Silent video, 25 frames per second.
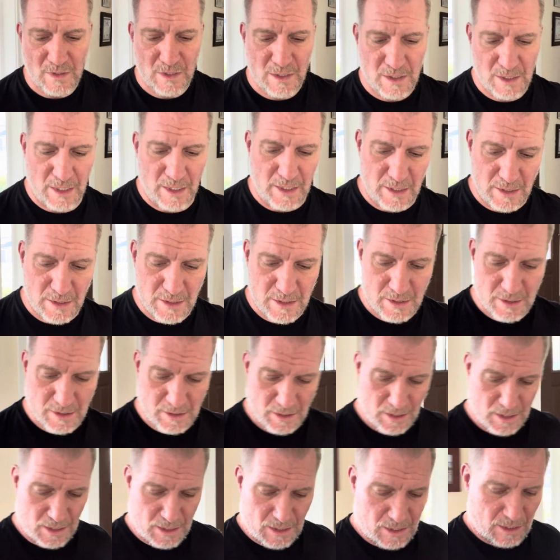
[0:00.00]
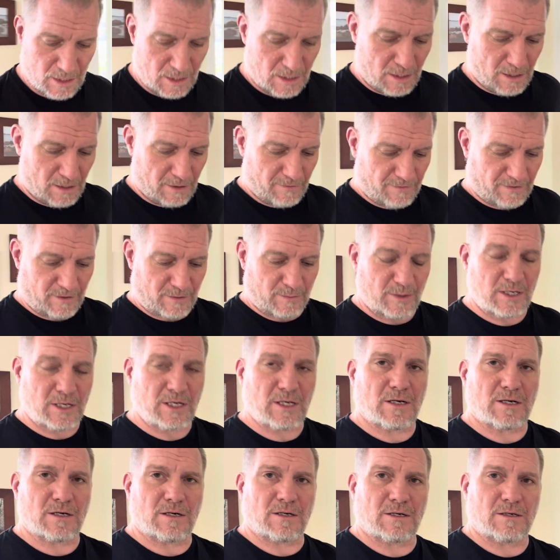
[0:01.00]
is if I'm
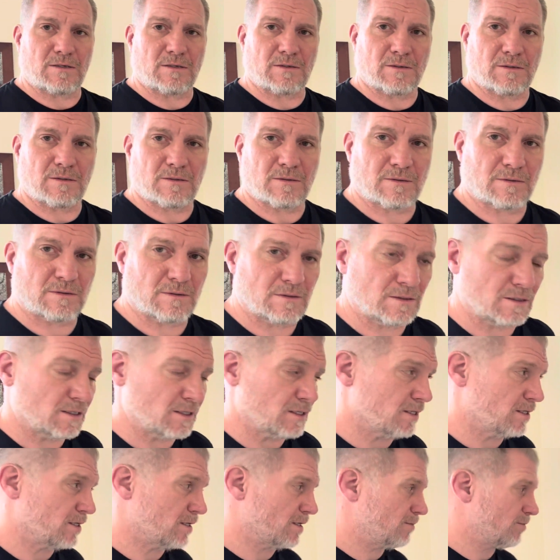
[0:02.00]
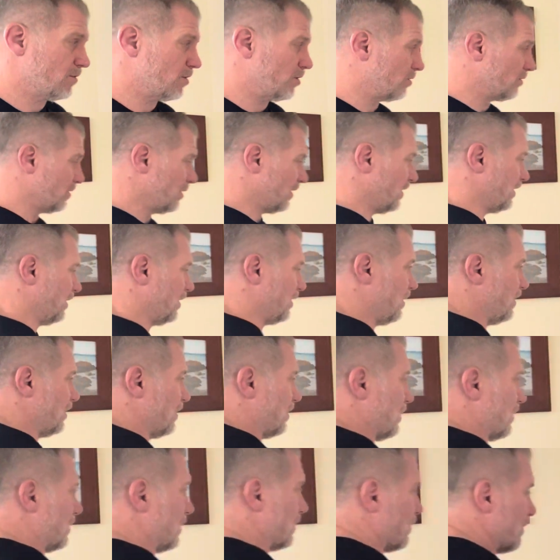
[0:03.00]
here, I'm holding
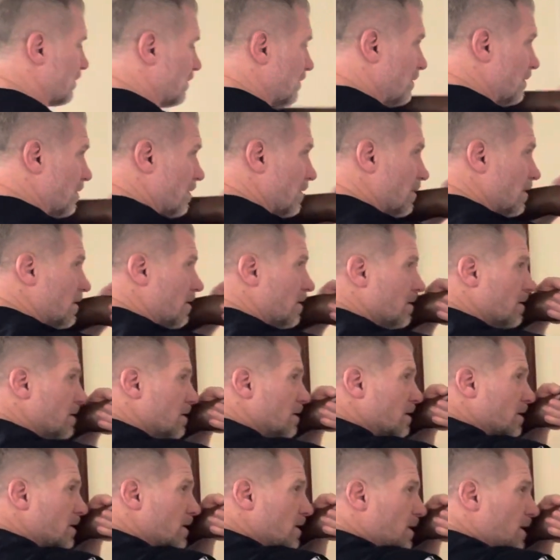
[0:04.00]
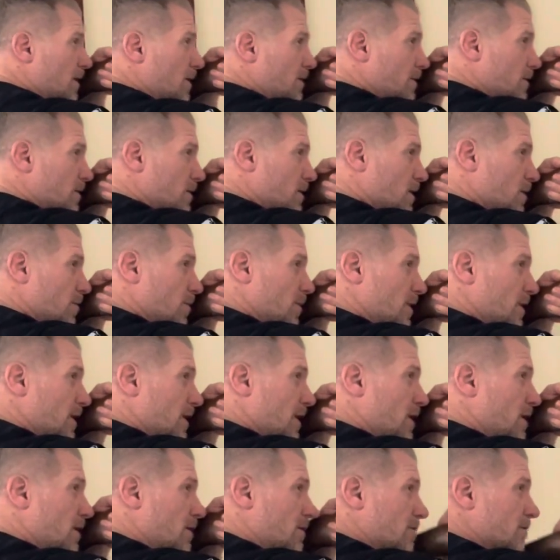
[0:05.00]
here, and they're coming
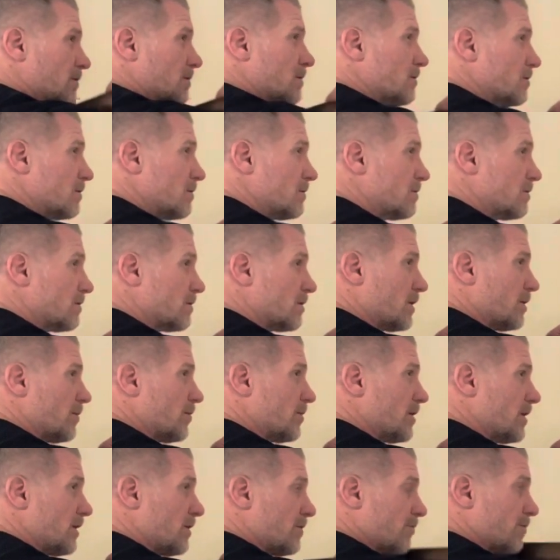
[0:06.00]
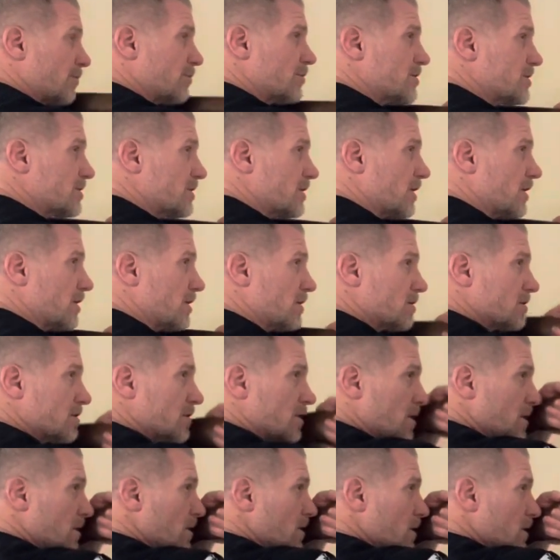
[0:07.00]
down from the stairs.
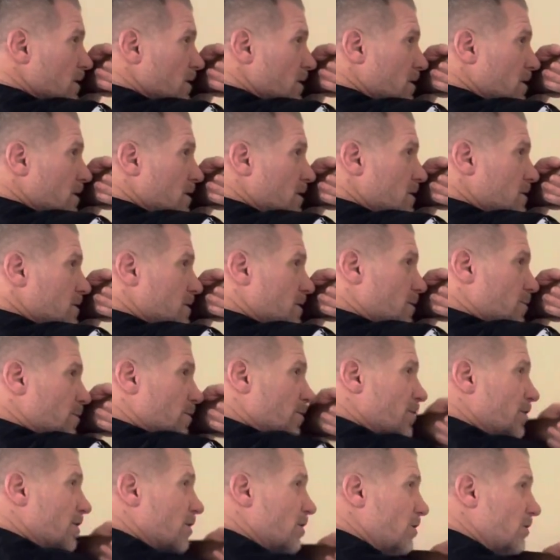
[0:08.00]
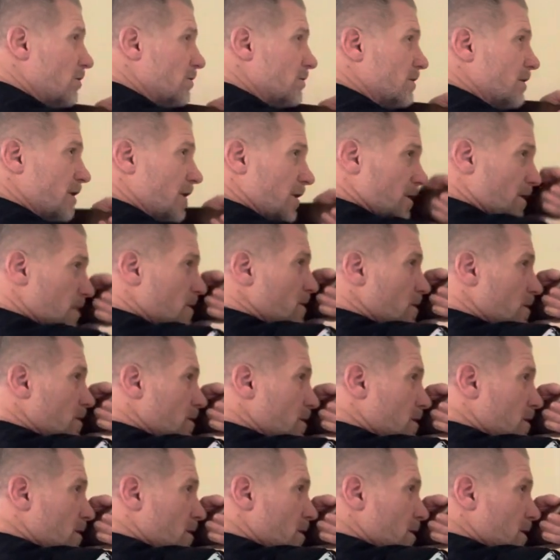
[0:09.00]
So I'm going to be holding here,
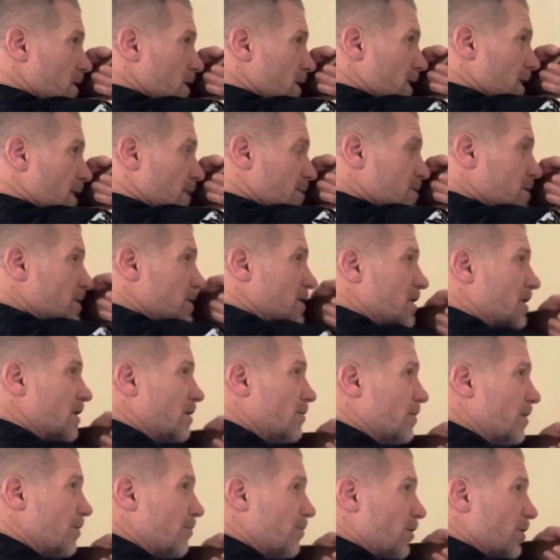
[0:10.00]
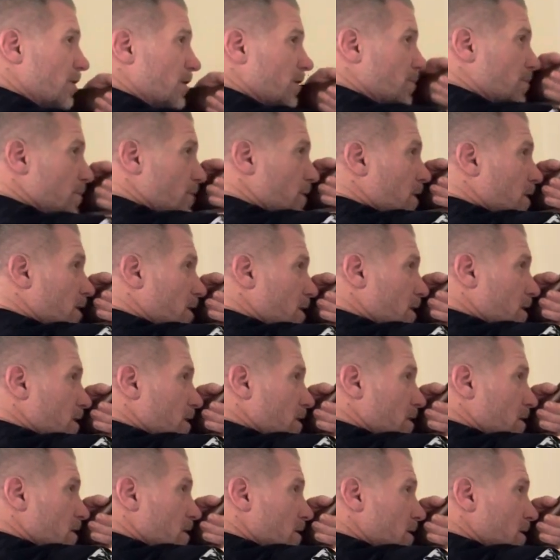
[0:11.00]
the option to come up on them right
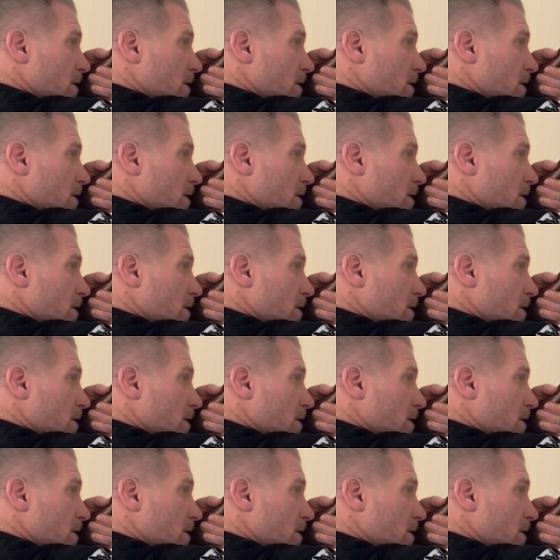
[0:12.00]
here.